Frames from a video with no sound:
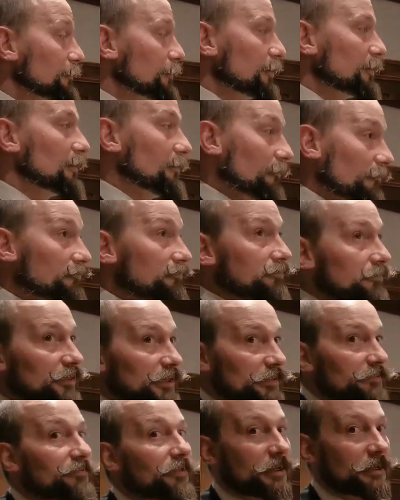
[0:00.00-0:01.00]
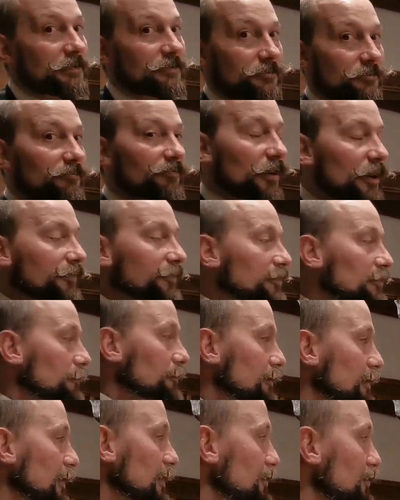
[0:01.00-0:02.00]
but really rather
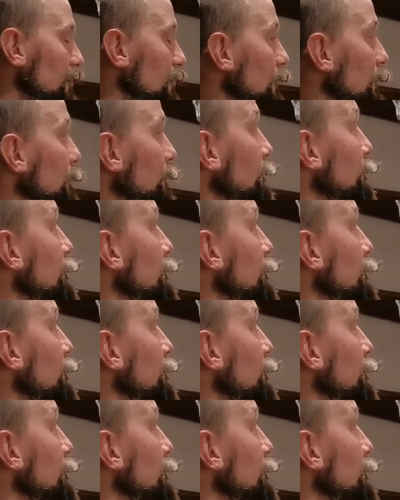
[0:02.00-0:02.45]
substantial.